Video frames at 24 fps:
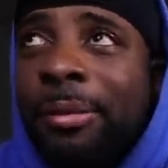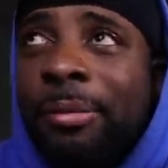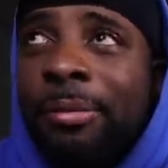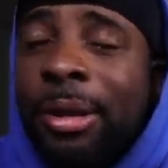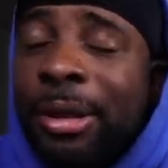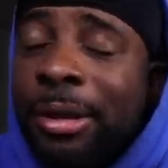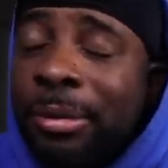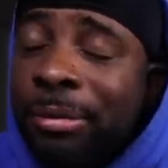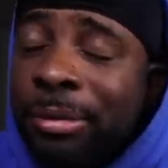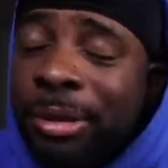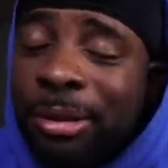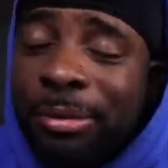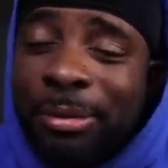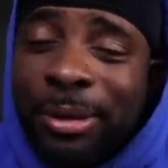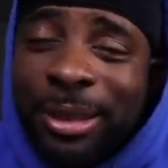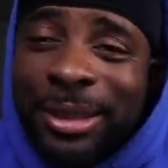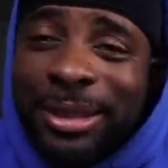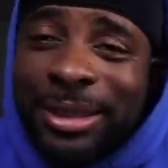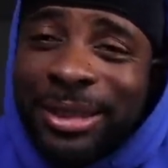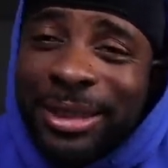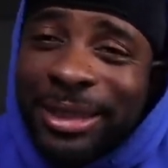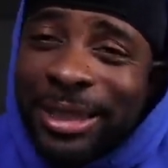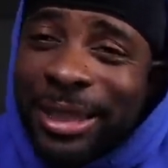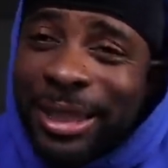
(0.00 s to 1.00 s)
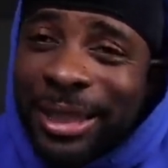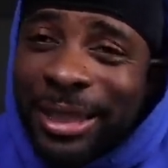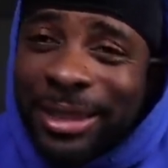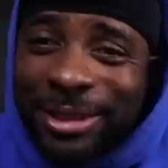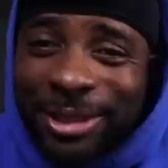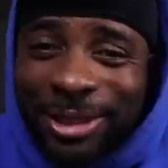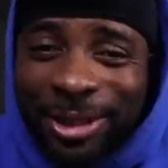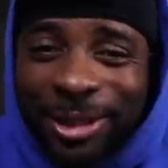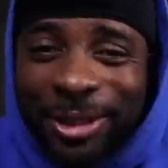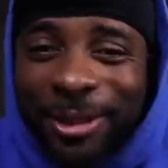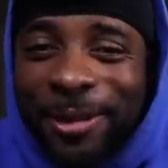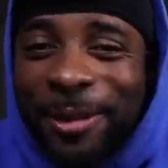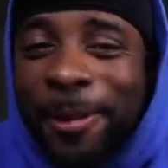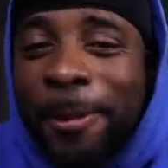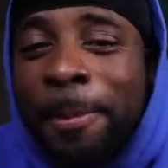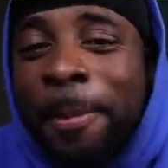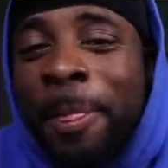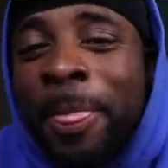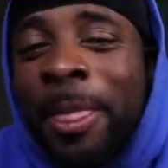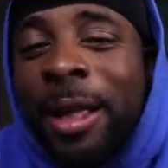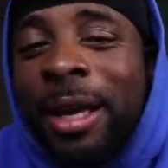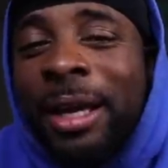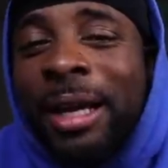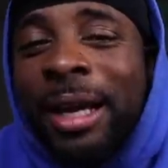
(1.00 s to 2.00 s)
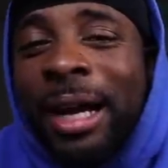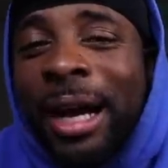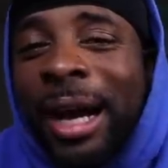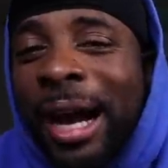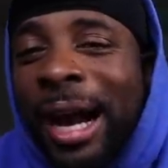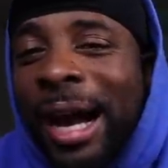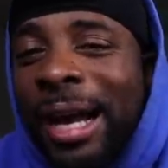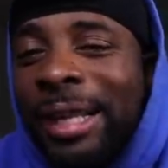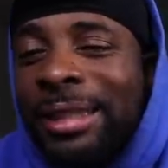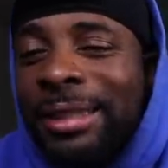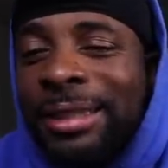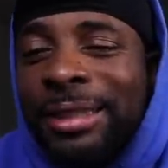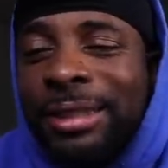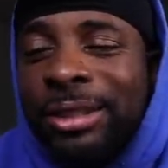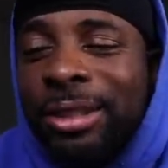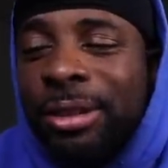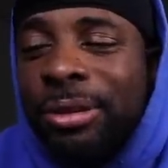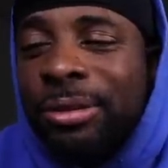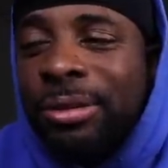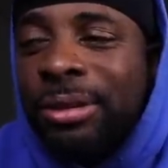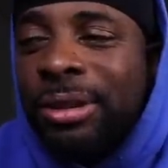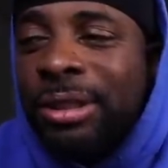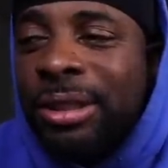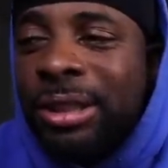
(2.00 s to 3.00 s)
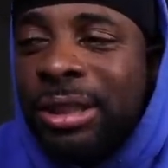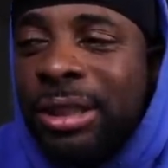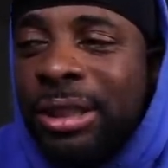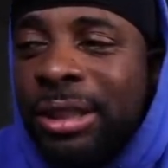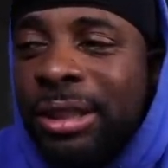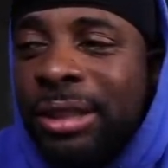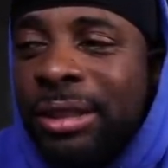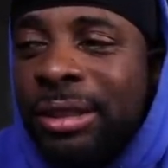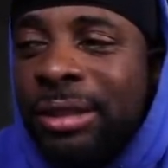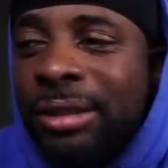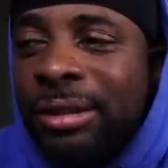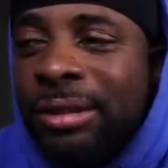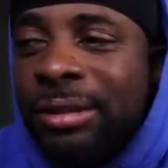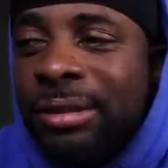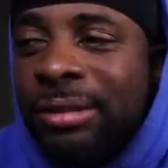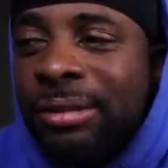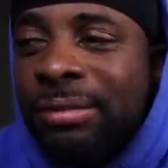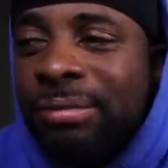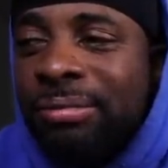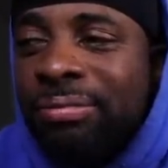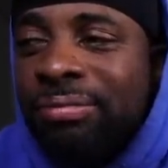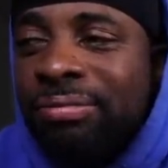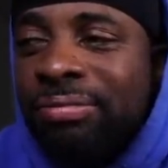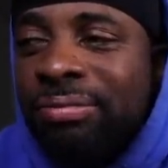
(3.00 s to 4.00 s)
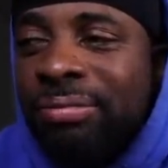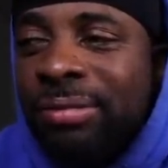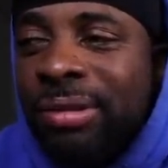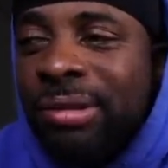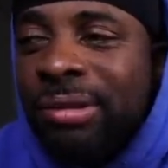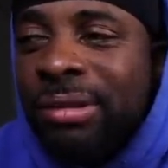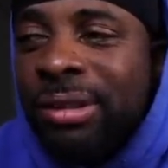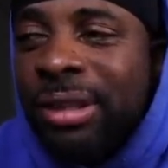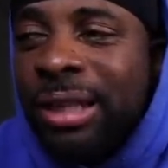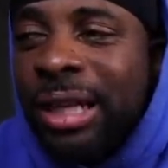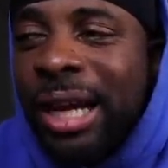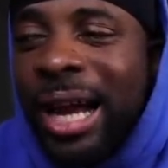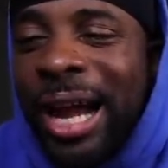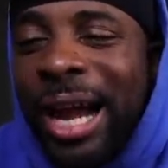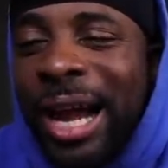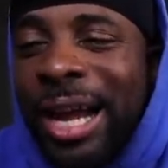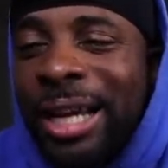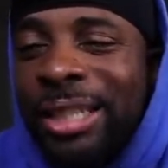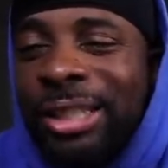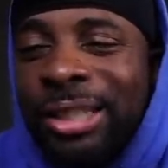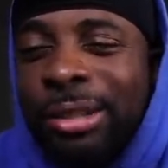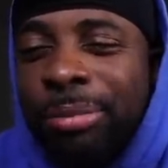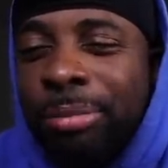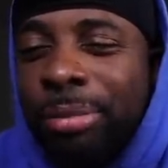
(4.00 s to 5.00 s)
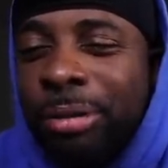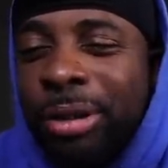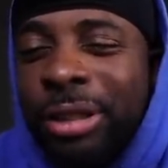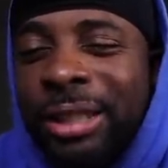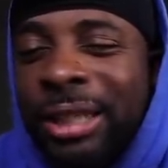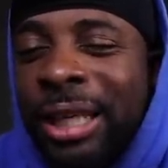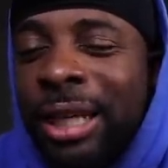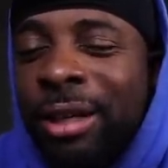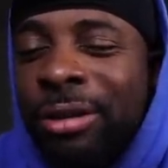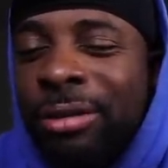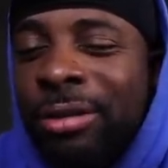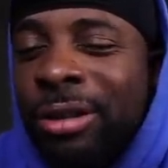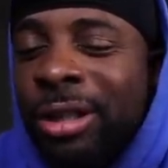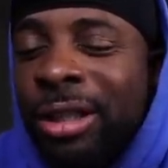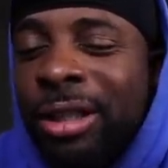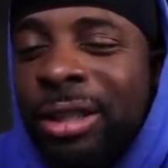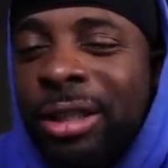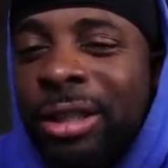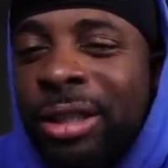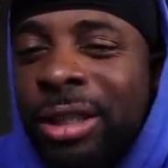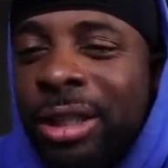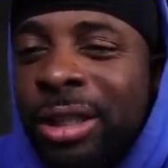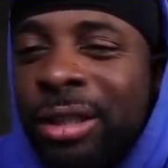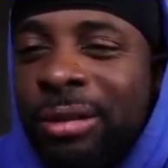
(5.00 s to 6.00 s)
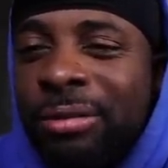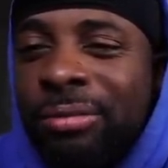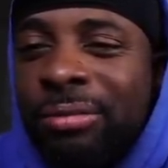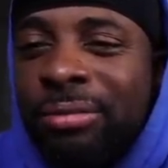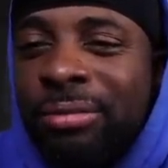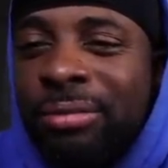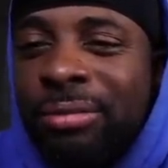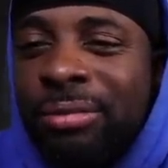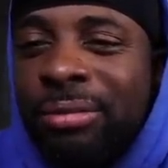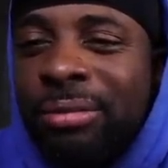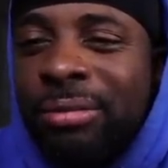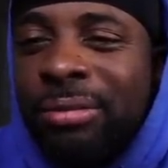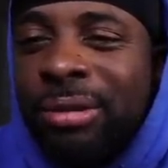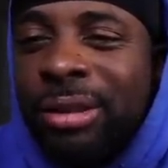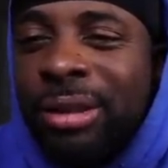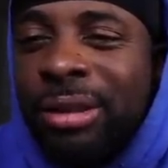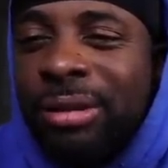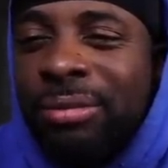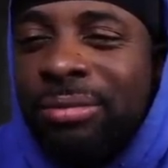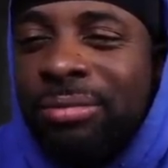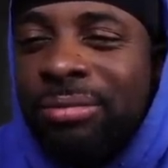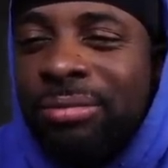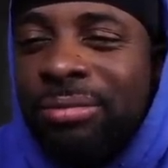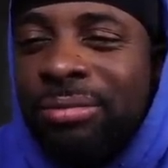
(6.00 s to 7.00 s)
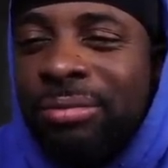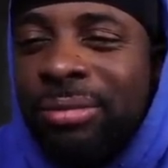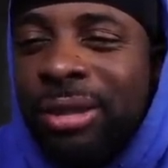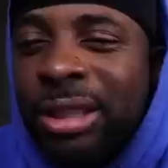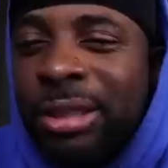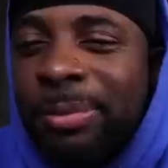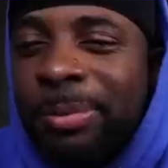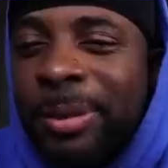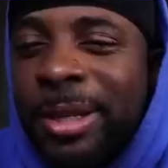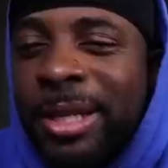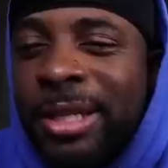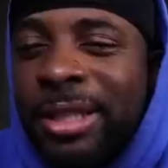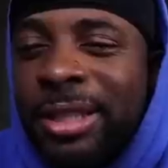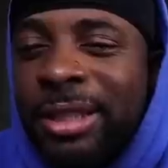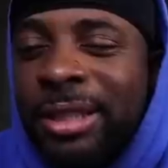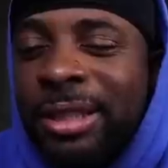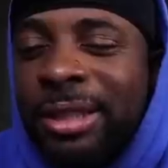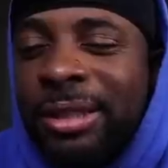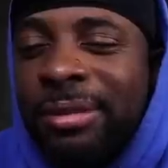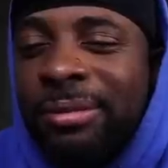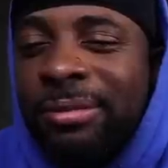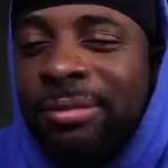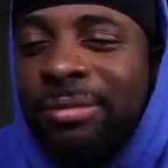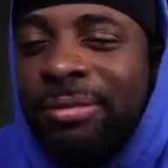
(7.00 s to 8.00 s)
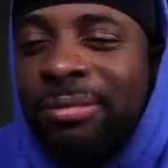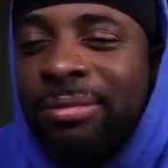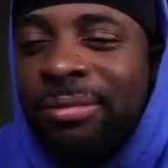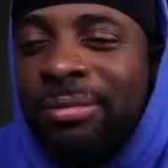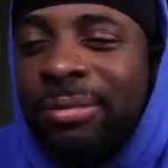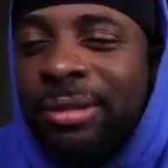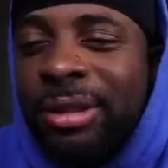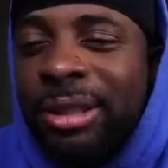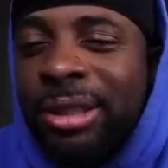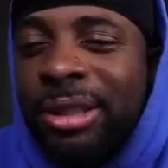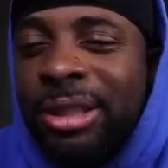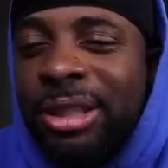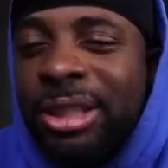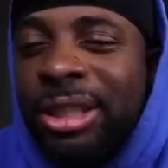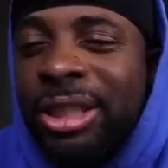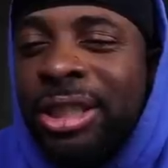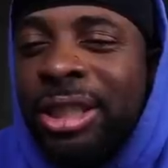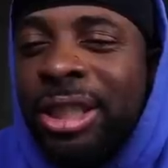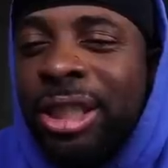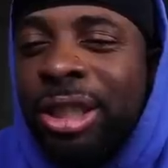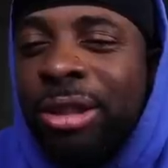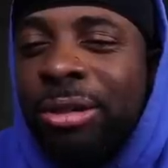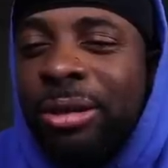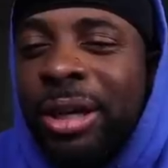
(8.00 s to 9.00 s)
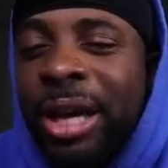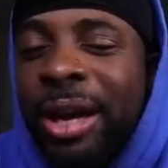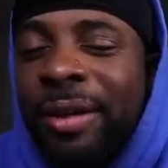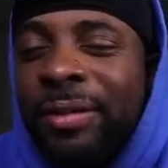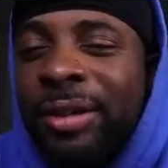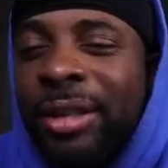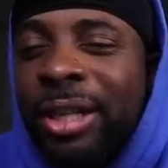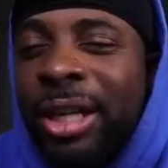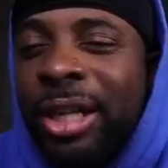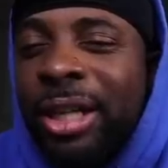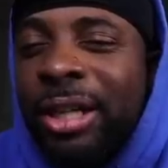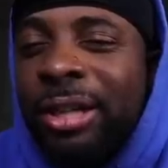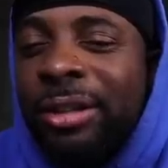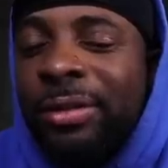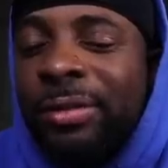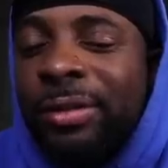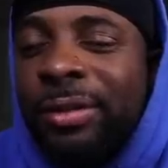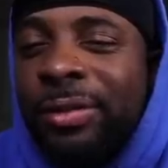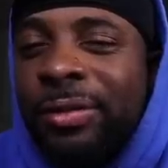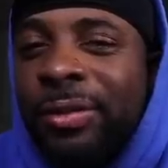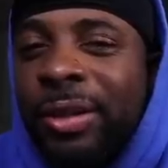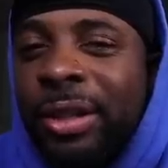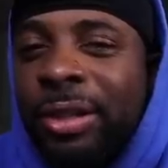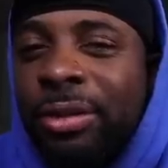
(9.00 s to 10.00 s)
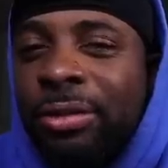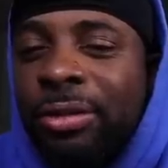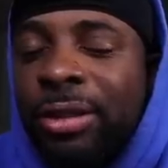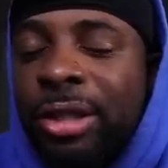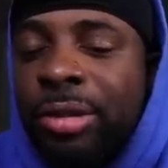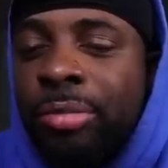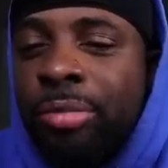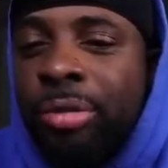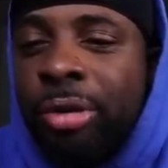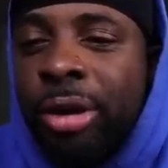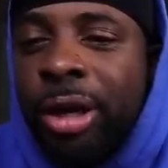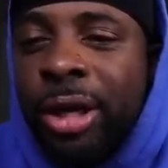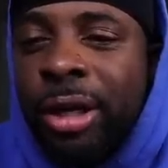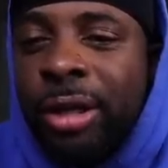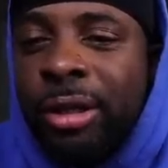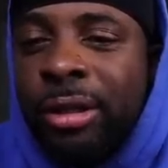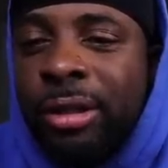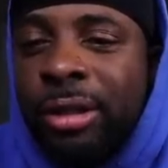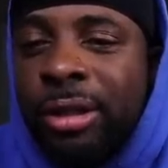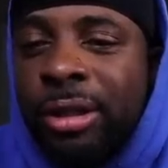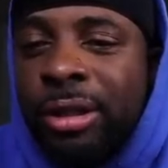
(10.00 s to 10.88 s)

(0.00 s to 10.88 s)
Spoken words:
About to beat my son ass, y'all. I just don't see Kai just bringing that on the internet, especially considering it will have a negative effect on his brand.